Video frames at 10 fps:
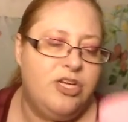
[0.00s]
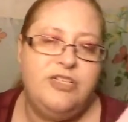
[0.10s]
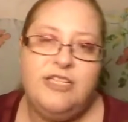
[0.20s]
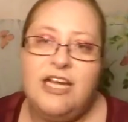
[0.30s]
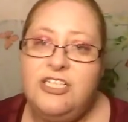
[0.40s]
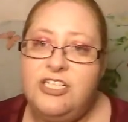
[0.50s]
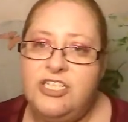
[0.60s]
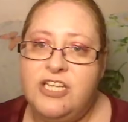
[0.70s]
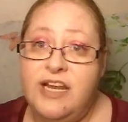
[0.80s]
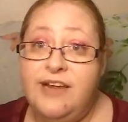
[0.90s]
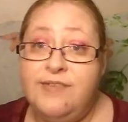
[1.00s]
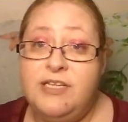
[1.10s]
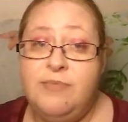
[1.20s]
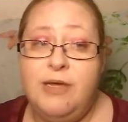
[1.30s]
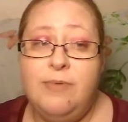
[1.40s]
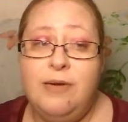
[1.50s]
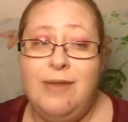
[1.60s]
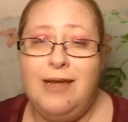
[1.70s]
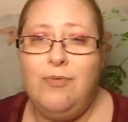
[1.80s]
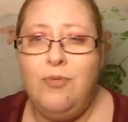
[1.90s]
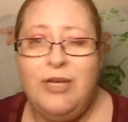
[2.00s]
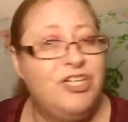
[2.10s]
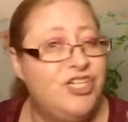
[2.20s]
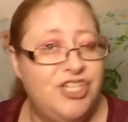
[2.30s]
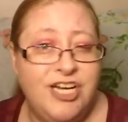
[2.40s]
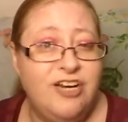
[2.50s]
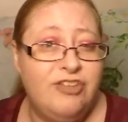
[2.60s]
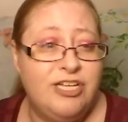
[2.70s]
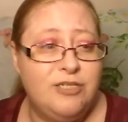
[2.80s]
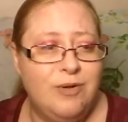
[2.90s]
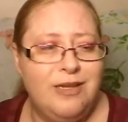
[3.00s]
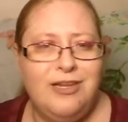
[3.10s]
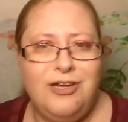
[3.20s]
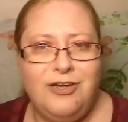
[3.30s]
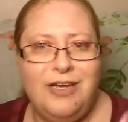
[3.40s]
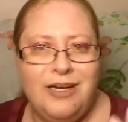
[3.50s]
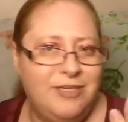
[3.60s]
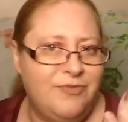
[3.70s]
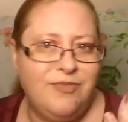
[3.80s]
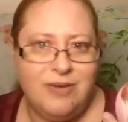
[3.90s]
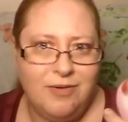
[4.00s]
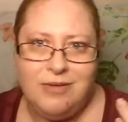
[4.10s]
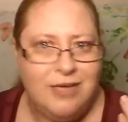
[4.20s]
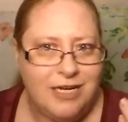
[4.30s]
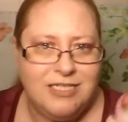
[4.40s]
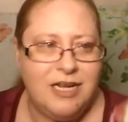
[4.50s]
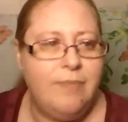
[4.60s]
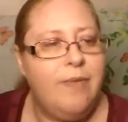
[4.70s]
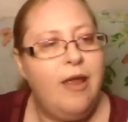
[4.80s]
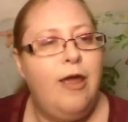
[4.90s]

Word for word: She's actually just going to give it to me, but I'm like, well, we could share this one and then you can get a different cone next time.